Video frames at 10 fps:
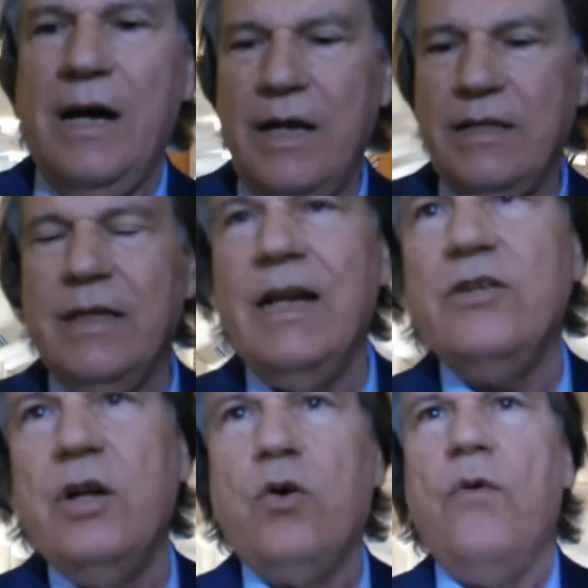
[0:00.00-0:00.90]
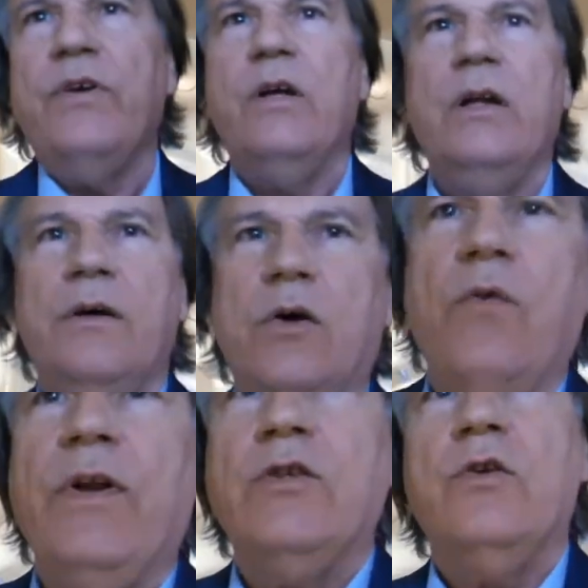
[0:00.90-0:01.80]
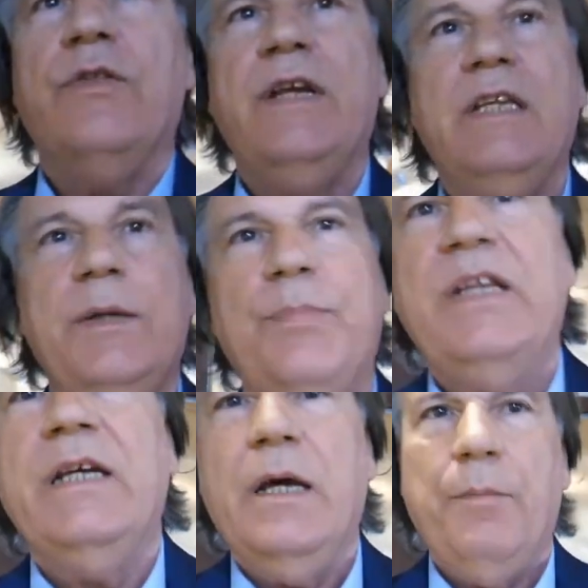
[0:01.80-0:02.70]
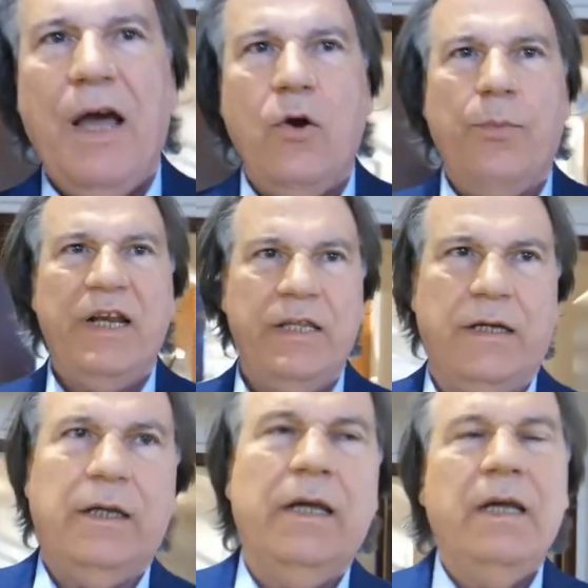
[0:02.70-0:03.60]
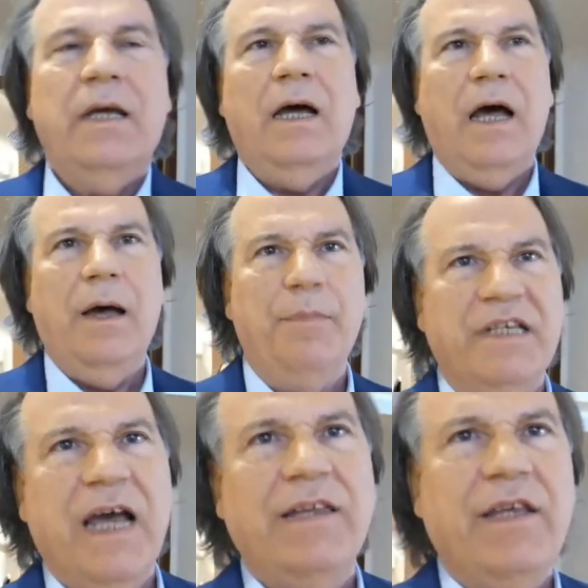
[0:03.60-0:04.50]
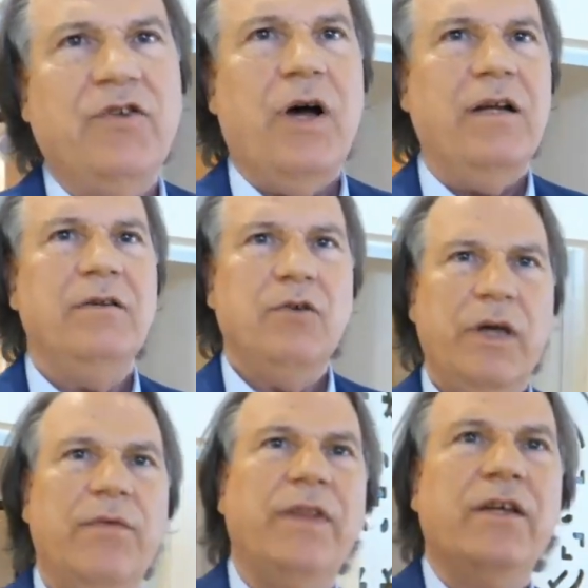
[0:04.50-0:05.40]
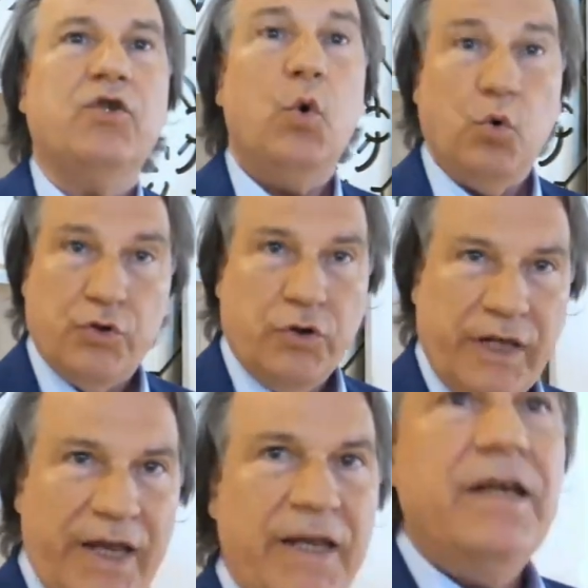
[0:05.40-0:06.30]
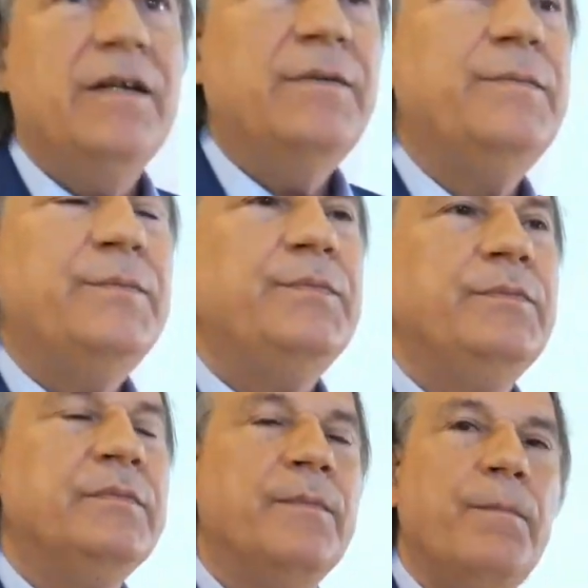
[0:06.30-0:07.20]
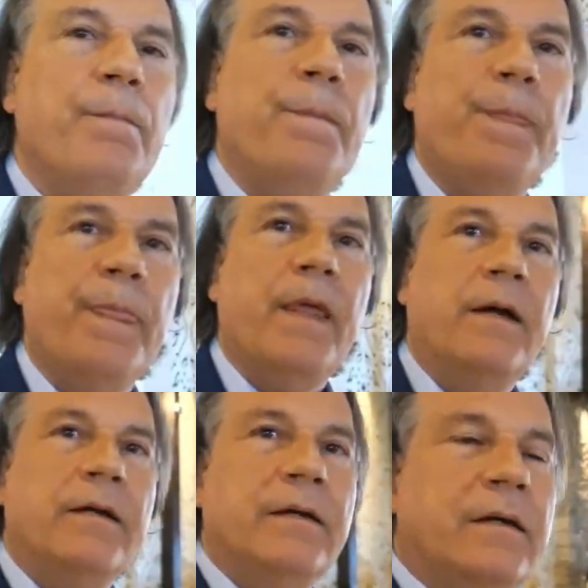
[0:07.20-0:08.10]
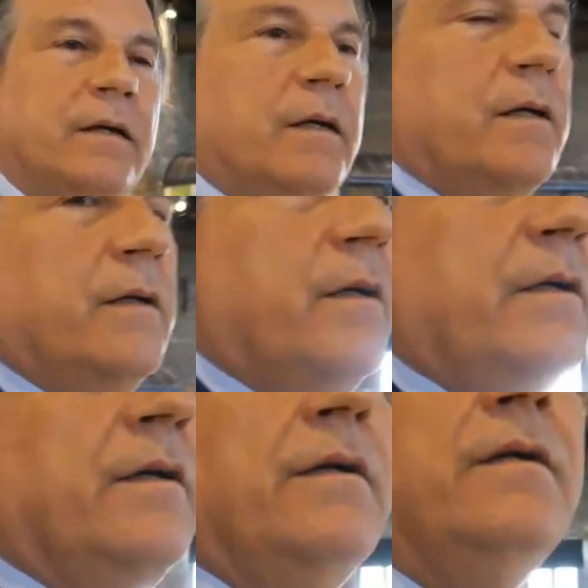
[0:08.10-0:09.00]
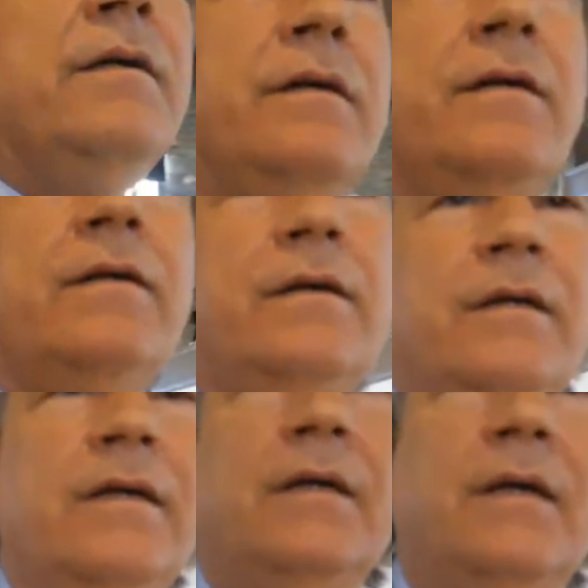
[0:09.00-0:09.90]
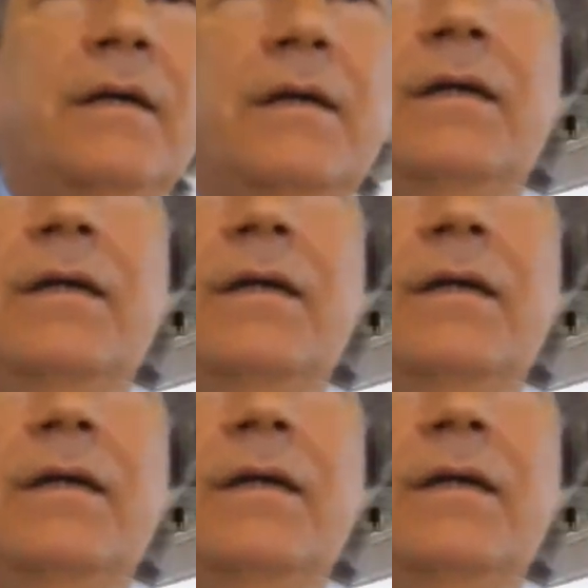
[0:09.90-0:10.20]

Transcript: International Conference on 3D Printing and Bioprinting. Besides this one, you have the schools, okay? This is the most important technology event right now in Europe.